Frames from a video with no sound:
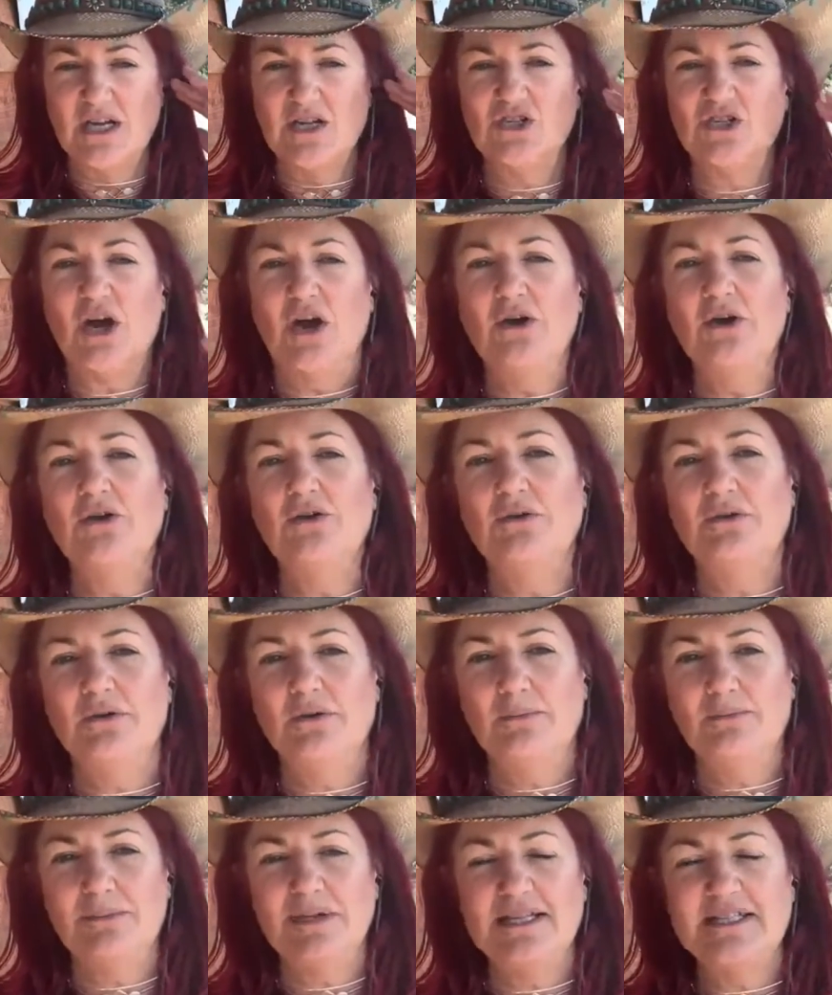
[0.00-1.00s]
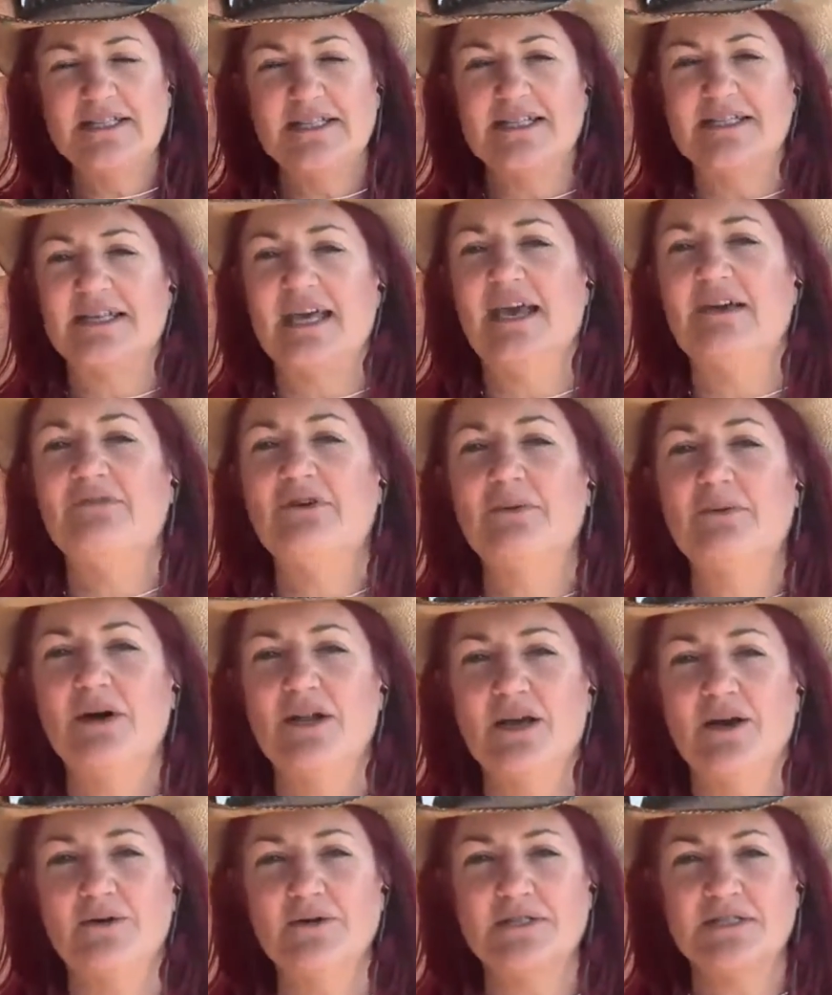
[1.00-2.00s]
don't listen to everyone
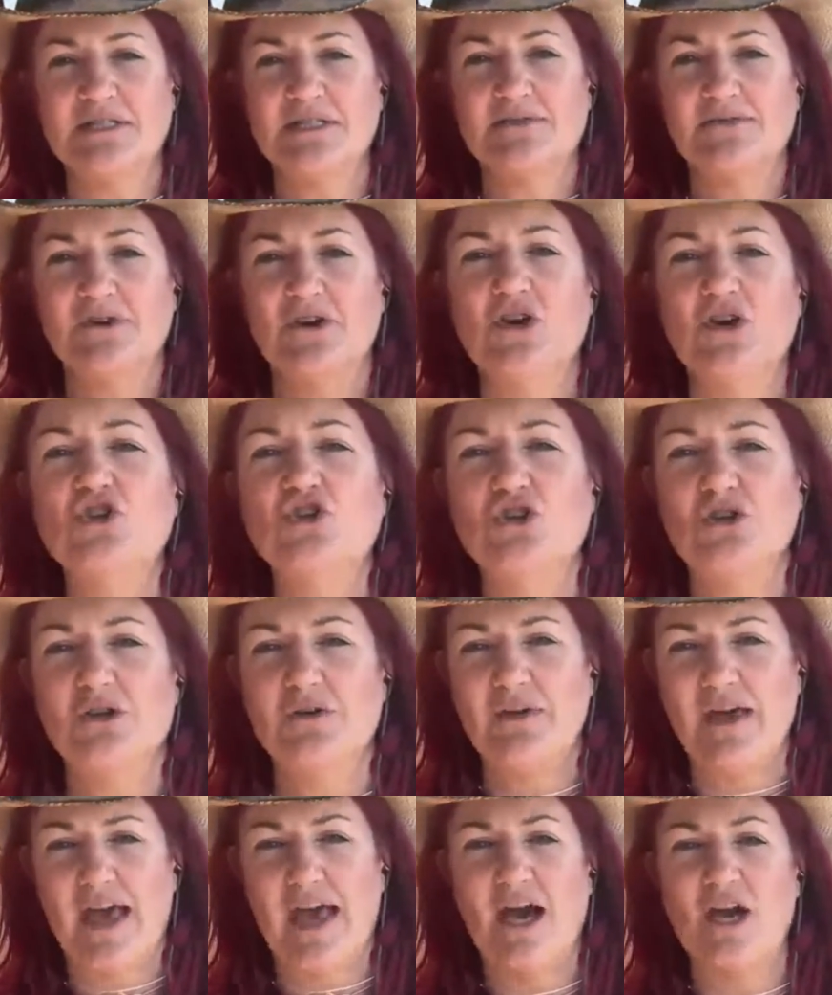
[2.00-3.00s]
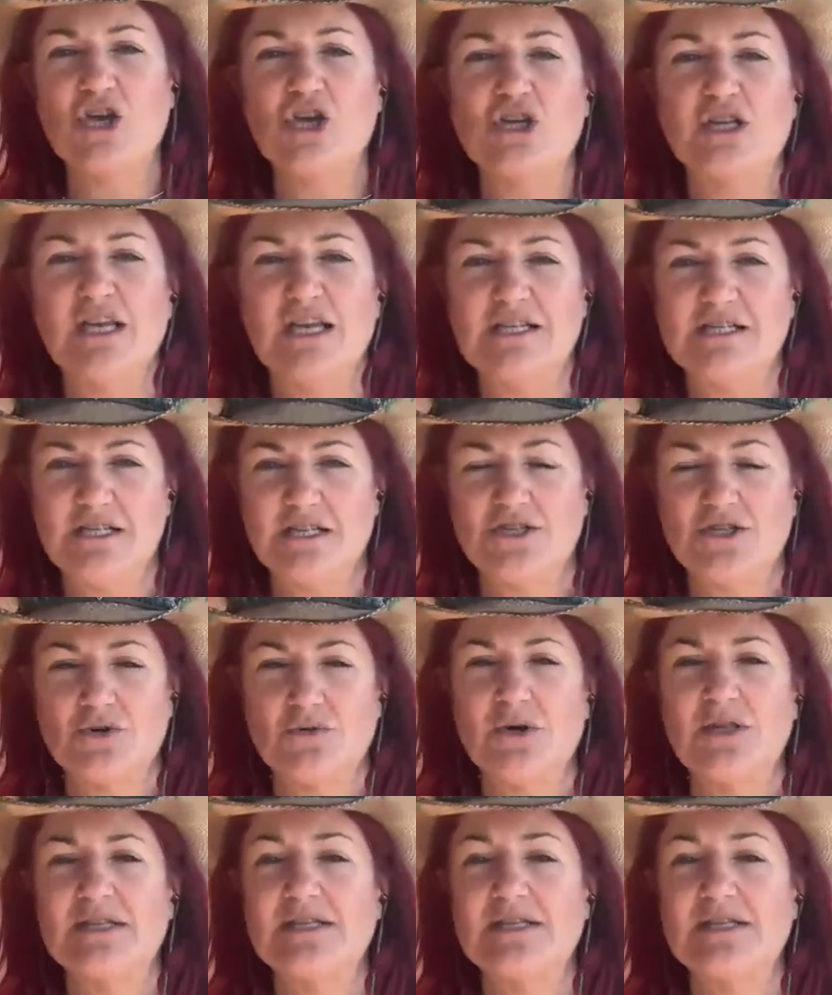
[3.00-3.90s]
else's version of how you need to do it.